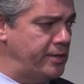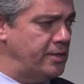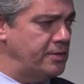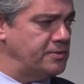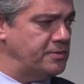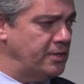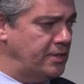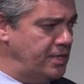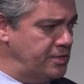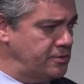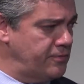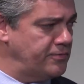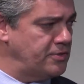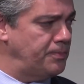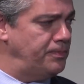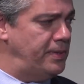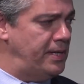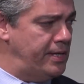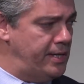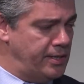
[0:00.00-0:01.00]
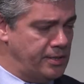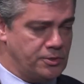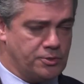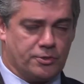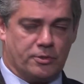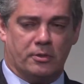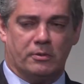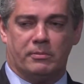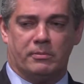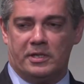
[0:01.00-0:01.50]
It's the case of Japan,
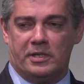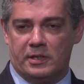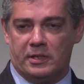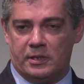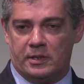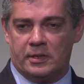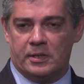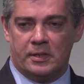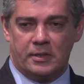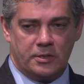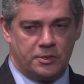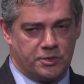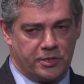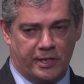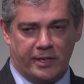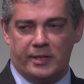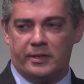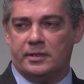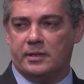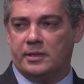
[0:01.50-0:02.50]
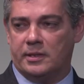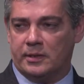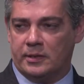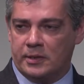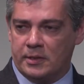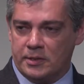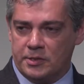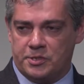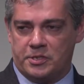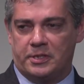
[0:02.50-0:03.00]
Germany, China,
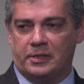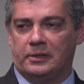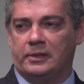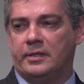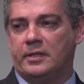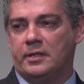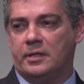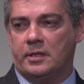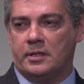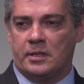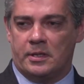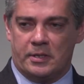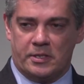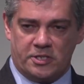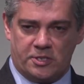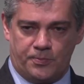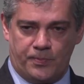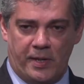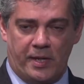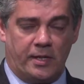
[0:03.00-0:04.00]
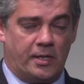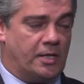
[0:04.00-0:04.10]
Chile, Spain.